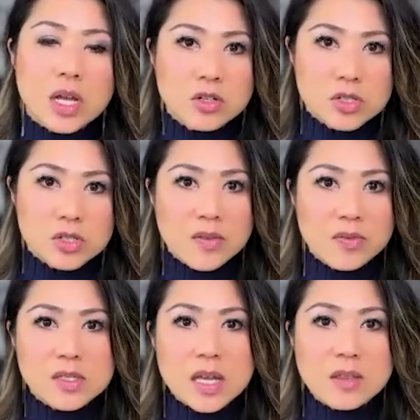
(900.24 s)
understand
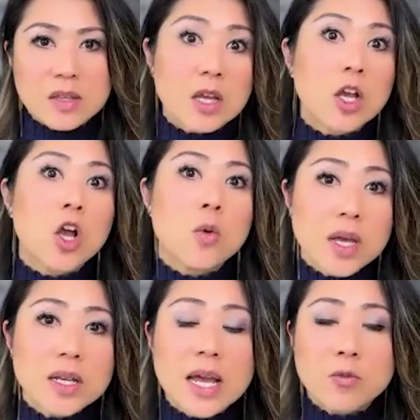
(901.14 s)
this and that they go
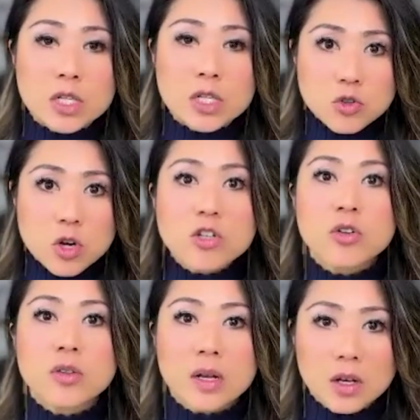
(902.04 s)
in and
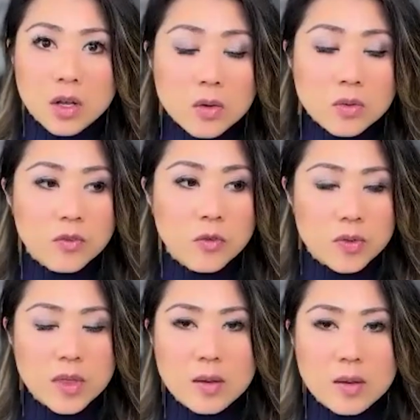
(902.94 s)
restructure their loan for
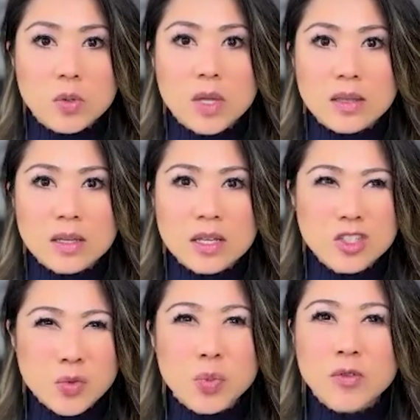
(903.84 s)
them so that
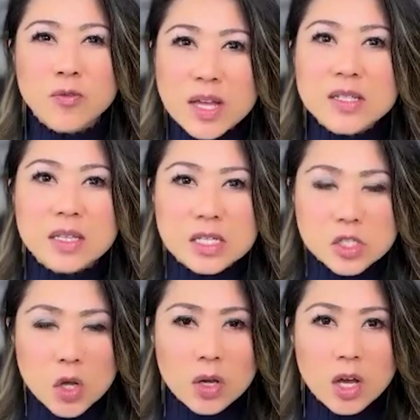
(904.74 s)
to prevent these
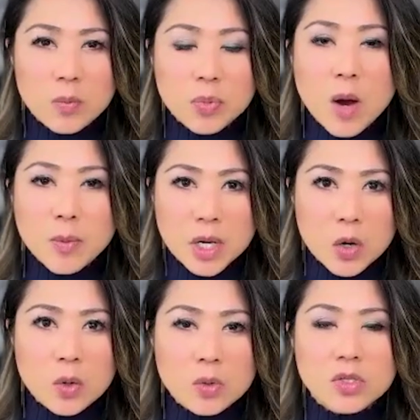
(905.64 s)
property
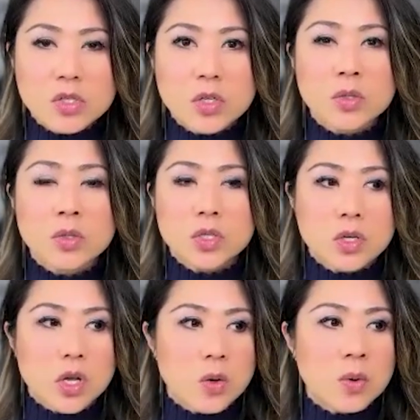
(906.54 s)
owners to
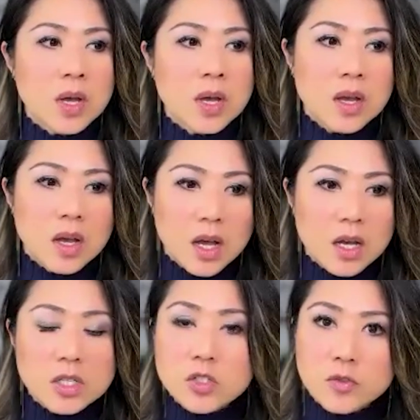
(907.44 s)
go
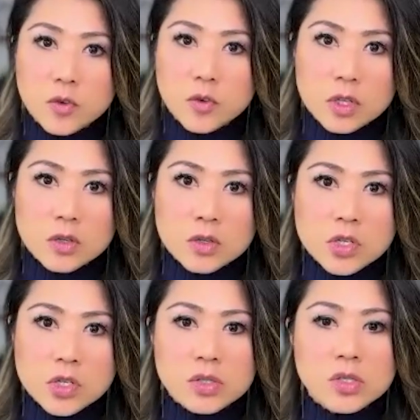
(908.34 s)
into
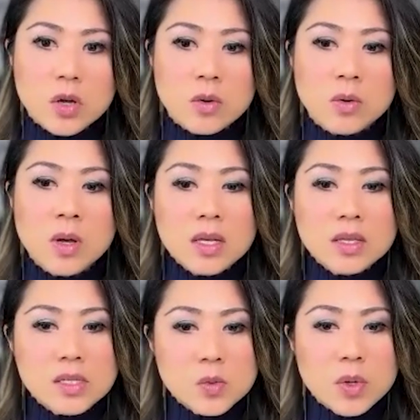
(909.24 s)
foreclosures. So
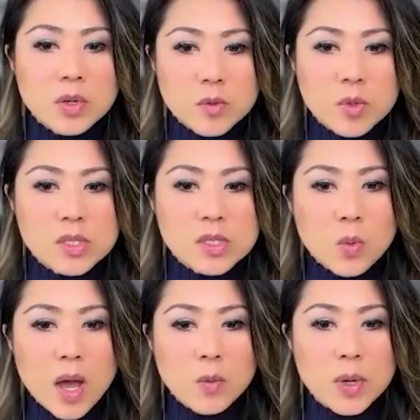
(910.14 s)
this is one of the reasons
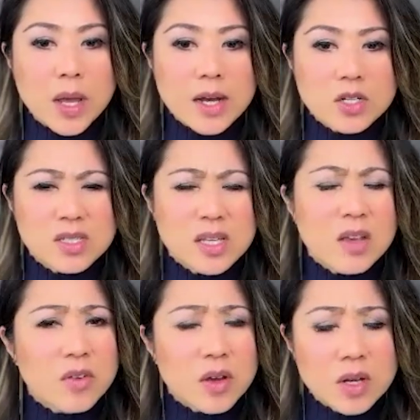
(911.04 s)
why we actually
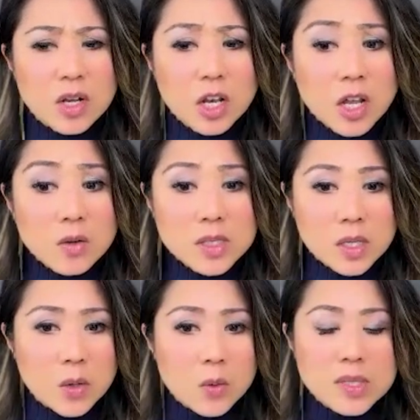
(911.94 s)
seeing very low
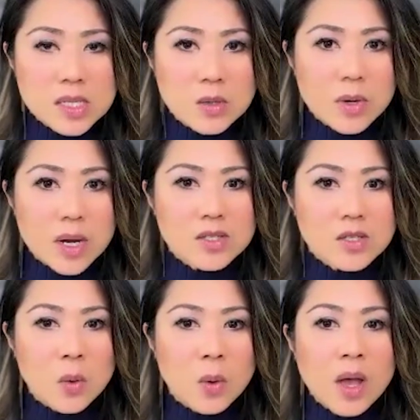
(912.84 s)
delinquency rates.
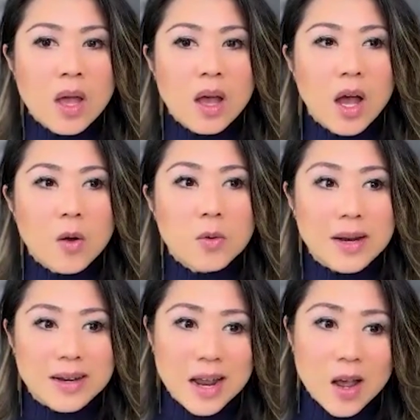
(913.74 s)
So
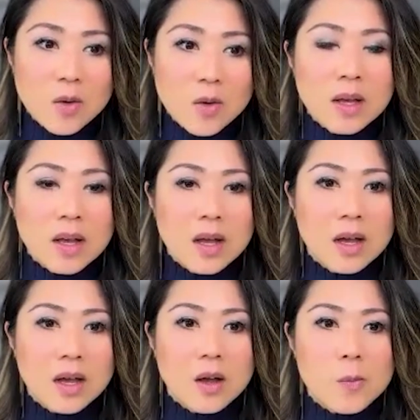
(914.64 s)
right now,
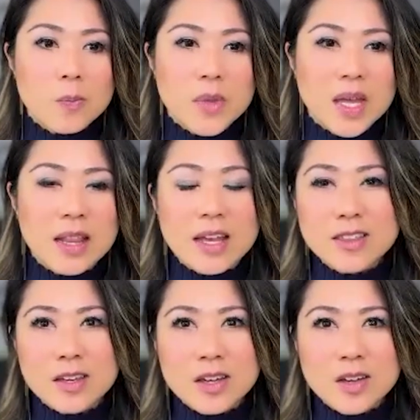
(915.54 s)
unlike
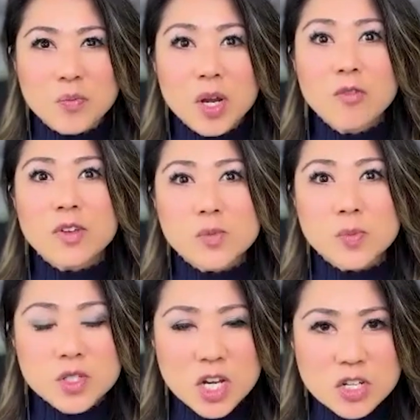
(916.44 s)
the previous
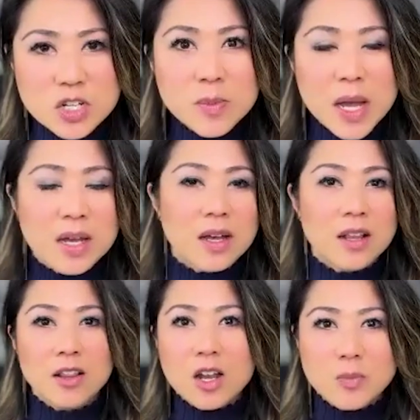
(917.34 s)
projections by a
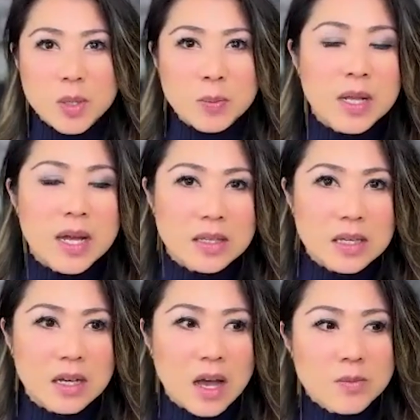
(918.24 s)
lot of people and
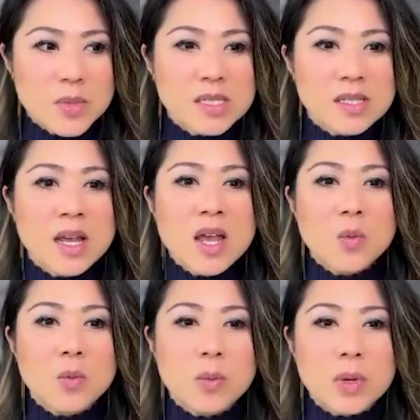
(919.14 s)
the economists,
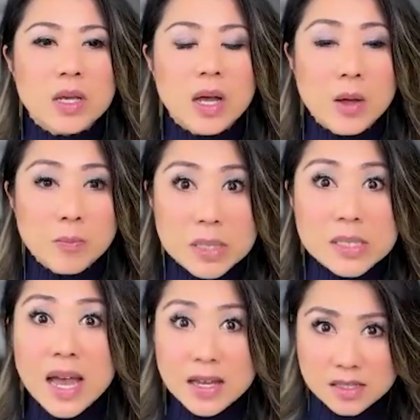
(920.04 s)
we
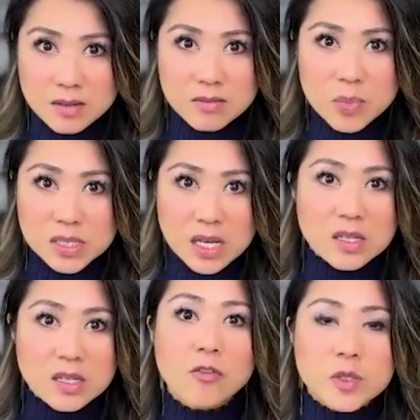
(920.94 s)
besides
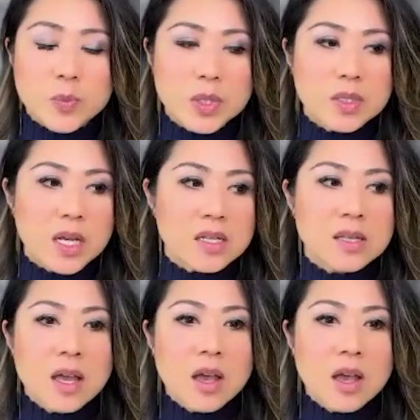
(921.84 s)
office buildings,